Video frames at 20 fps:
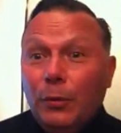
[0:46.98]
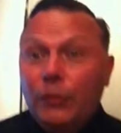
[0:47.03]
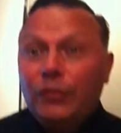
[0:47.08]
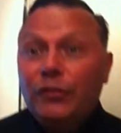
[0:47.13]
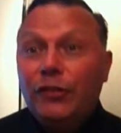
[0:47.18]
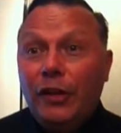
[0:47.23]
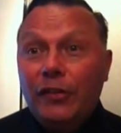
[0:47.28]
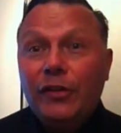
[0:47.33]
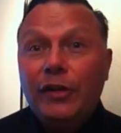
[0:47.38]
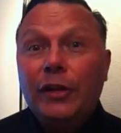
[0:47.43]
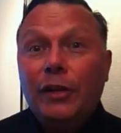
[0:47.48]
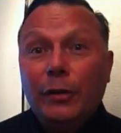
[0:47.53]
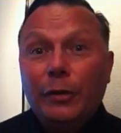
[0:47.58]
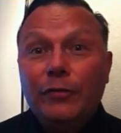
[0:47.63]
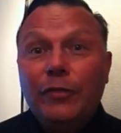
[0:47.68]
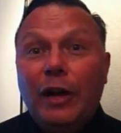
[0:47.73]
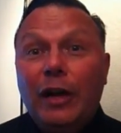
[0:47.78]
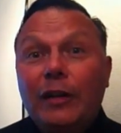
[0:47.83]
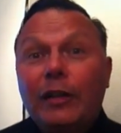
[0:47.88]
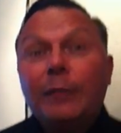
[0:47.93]
which doesn't
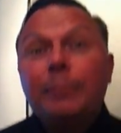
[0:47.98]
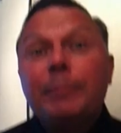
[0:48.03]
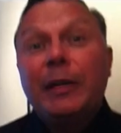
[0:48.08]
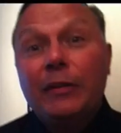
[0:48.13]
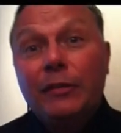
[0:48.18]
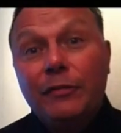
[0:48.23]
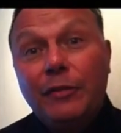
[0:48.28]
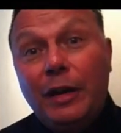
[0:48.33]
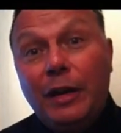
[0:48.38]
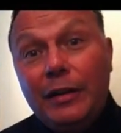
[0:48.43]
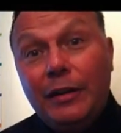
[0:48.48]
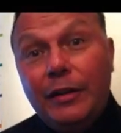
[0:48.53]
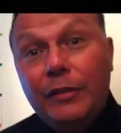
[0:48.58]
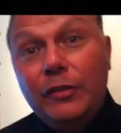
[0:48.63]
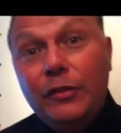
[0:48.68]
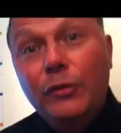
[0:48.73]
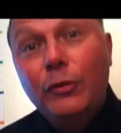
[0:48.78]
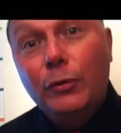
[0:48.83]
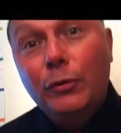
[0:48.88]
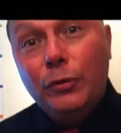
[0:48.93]
include vodka because vodka
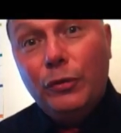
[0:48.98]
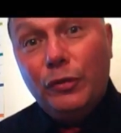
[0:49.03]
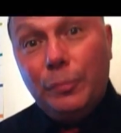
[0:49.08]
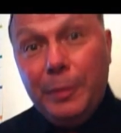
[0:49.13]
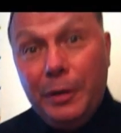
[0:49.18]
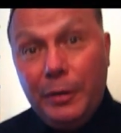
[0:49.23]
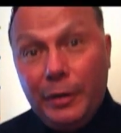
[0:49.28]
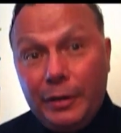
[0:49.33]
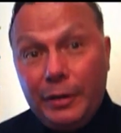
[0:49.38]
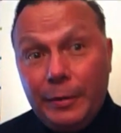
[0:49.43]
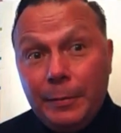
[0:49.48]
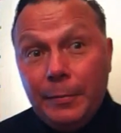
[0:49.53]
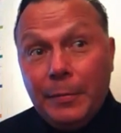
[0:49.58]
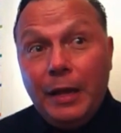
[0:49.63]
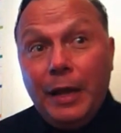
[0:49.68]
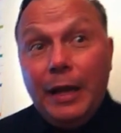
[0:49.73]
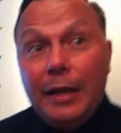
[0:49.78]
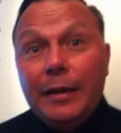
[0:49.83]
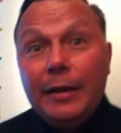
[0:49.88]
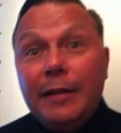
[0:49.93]
is a neutral spirit
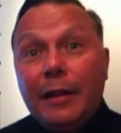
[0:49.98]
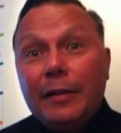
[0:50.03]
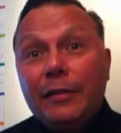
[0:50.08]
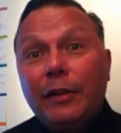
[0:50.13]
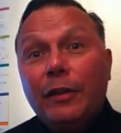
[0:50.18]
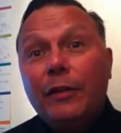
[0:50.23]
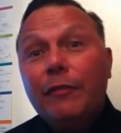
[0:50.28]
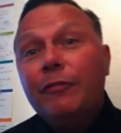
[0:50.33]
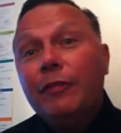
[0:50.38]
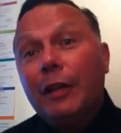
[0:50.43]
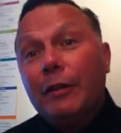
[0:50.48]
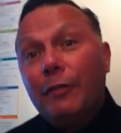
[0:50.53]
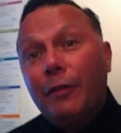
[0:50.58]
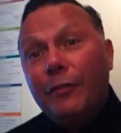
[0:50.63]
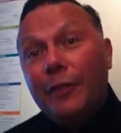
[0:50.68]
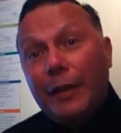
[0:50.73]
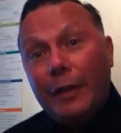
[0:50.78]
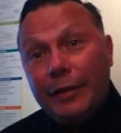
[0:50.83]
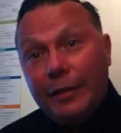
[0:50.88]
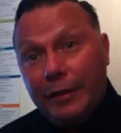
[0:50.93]
and it takes on the flavor
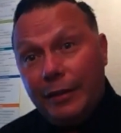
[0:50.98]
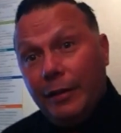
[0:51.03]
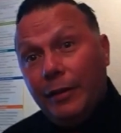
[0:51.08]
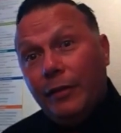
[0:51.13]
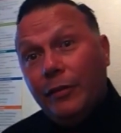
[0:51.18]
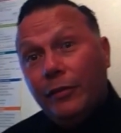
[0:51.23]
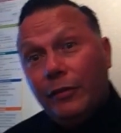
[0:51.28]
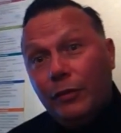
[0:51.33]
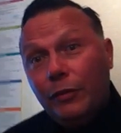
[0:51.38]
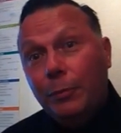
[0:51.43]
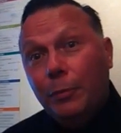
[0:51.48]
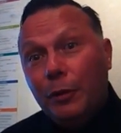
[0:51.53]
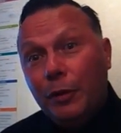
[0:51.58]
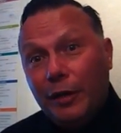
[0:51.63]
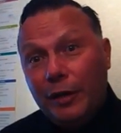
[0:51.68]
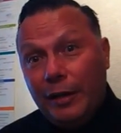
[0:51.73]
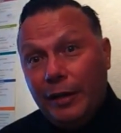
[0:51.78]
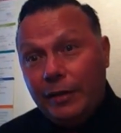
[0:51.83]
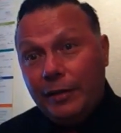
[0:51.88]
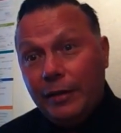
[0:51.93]
of anything else you
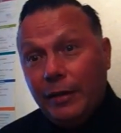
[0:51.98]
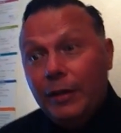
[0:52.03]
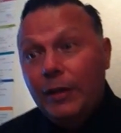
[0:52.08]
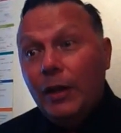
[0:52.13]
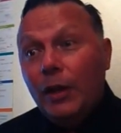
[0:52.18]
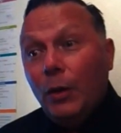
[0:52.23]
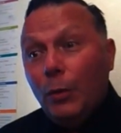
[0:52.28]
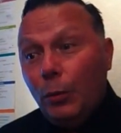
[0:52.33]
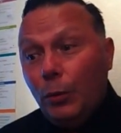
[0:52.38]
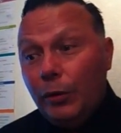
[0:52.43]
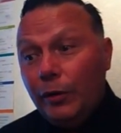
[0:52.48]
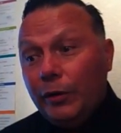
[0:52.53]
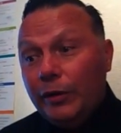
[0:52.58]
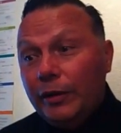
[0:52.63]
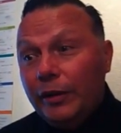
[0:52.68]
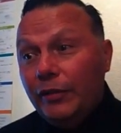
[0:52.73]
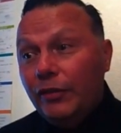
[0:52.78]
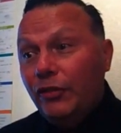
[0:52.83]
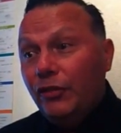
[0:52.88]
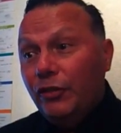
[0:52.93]
put in it. Where
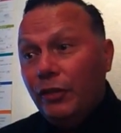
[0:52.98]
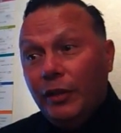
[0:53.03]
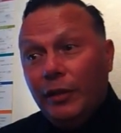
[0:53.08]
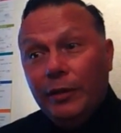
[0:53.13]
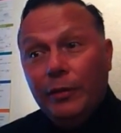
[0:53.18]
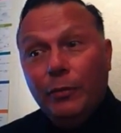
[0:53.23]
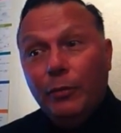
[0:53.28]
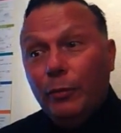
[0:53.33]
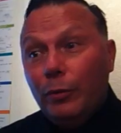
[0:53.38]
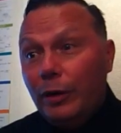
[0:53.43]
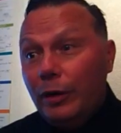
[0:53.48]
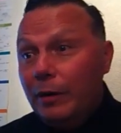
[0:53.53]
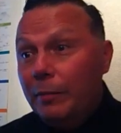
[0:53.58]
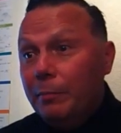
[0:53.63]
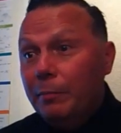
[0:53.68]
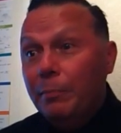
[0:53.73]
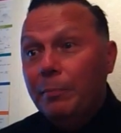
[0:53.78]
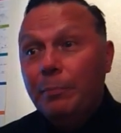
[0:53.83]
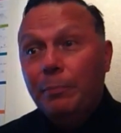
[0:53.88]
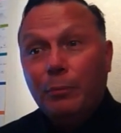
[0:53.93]
at least gin,
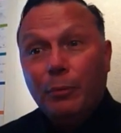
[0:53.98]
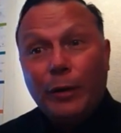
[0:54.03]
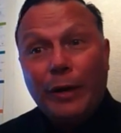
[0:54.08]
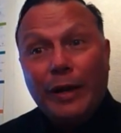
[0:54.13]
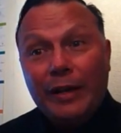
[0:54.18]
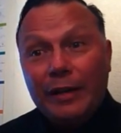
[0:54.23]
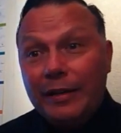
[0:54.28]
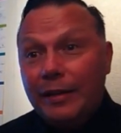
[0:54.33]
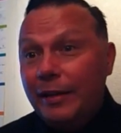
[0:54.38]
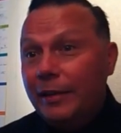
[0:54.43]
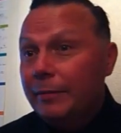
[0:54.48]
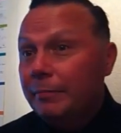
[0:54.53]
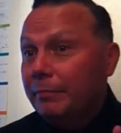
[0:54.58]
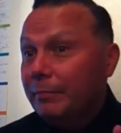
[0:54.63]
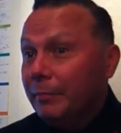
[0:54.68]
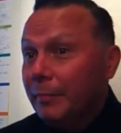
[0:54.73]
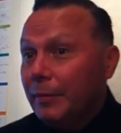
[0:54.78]
rum, brandy